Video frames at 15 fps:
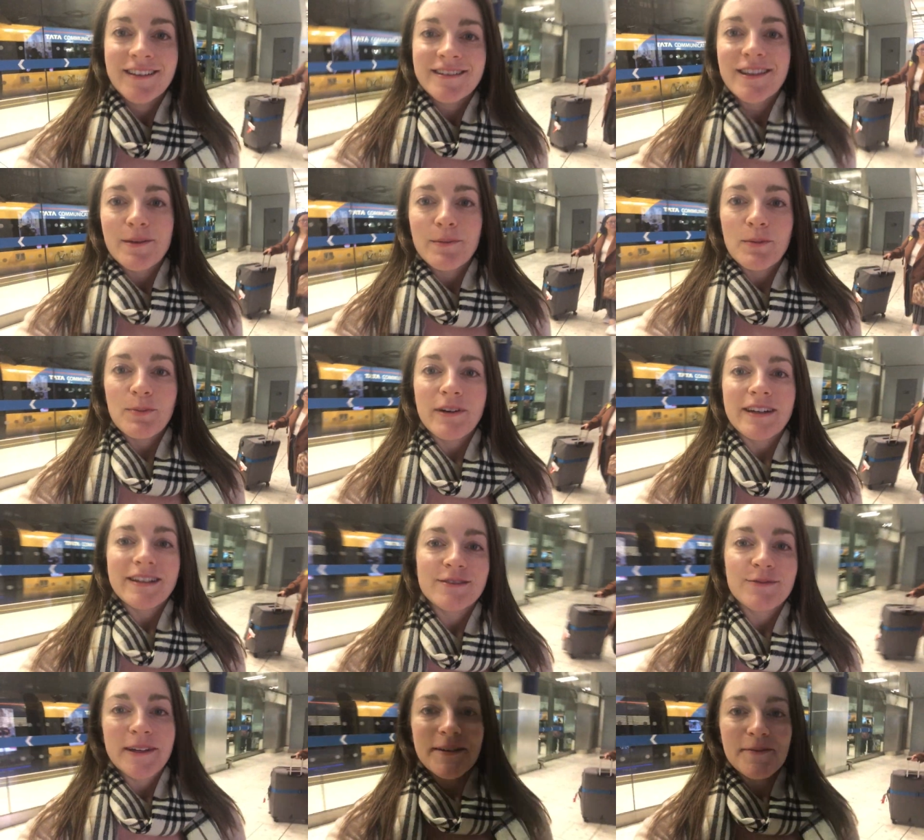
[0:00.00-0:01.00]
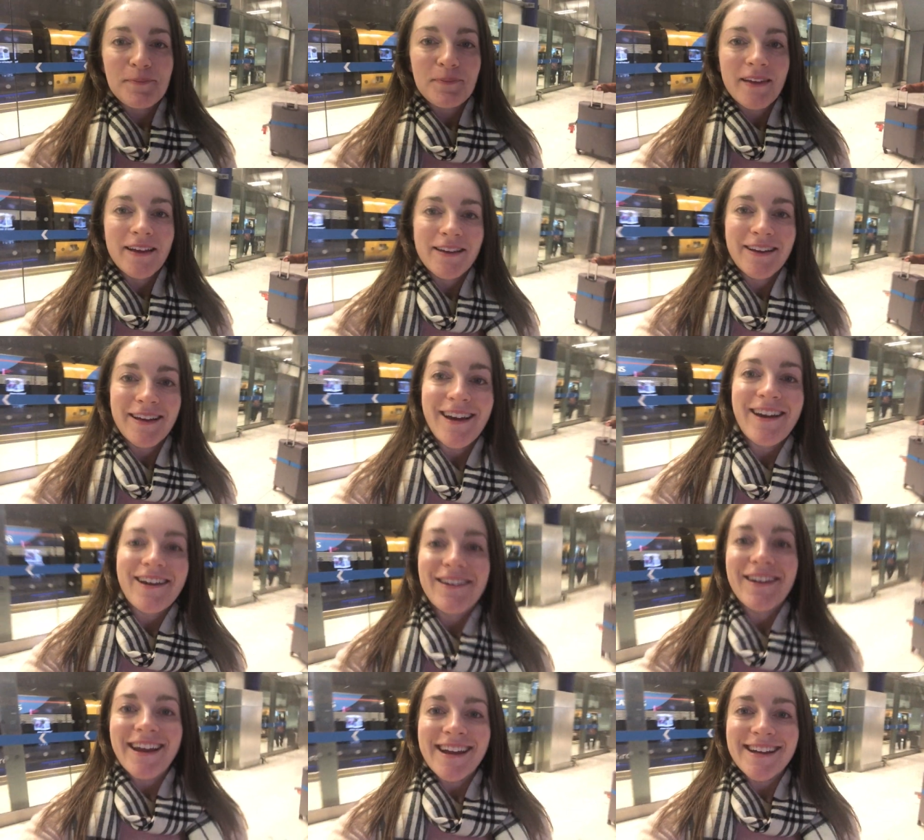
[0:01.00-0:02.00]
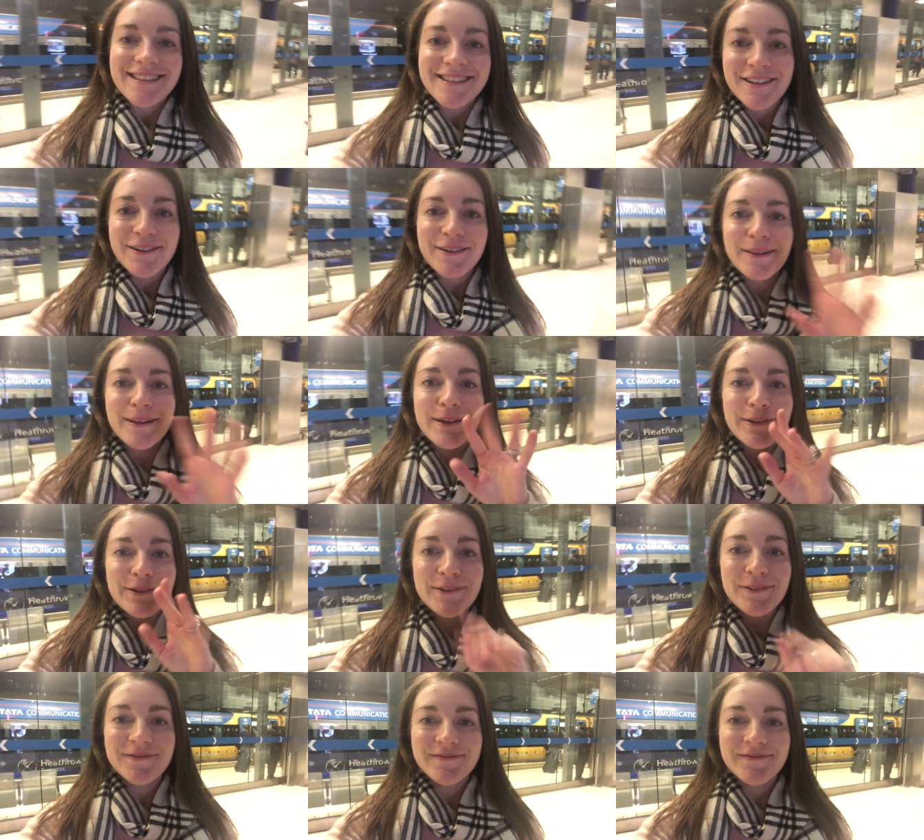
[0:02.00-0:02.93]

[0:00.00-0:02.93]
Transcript: So pretty sweet. All right, toodaloo.